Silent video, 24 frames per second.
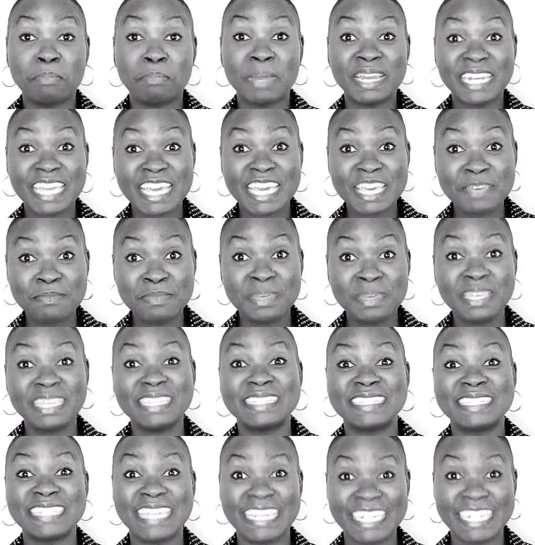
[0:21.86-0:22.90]
My name
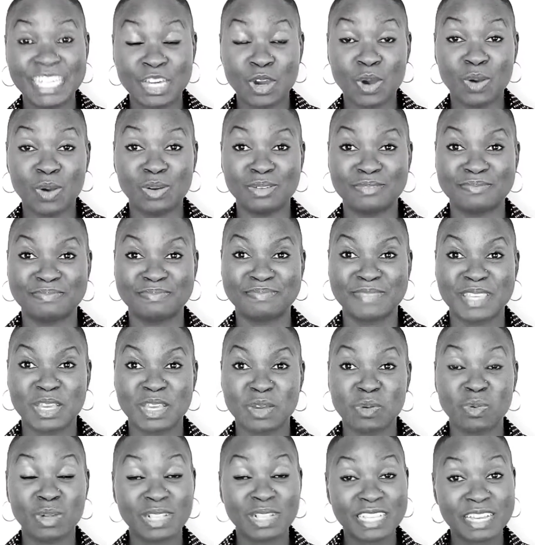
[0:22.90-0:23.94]
is Nelly O.
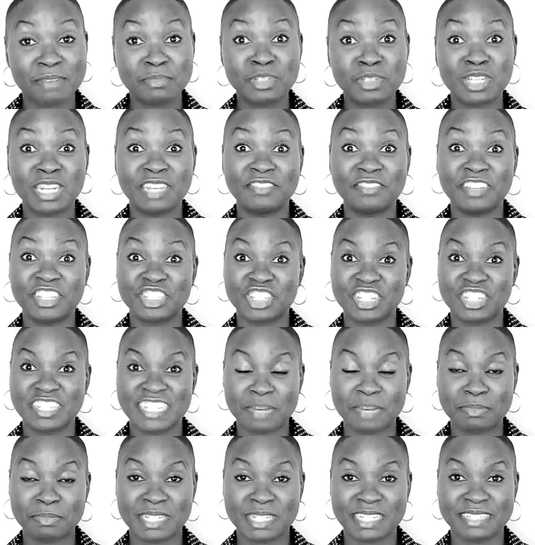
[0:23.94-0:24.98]
Welcome to Elevation
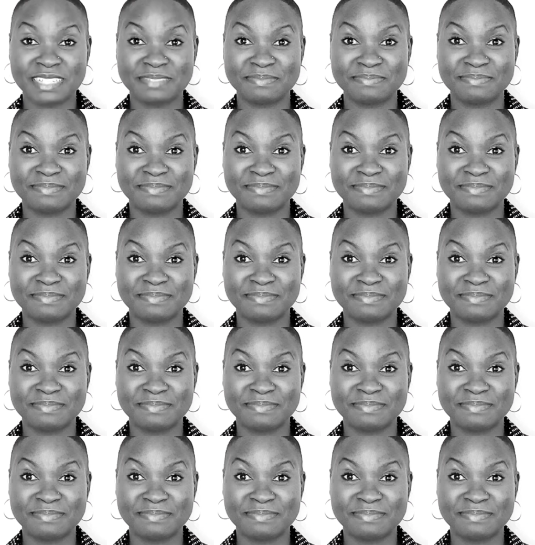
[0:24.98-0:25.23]
Chapter,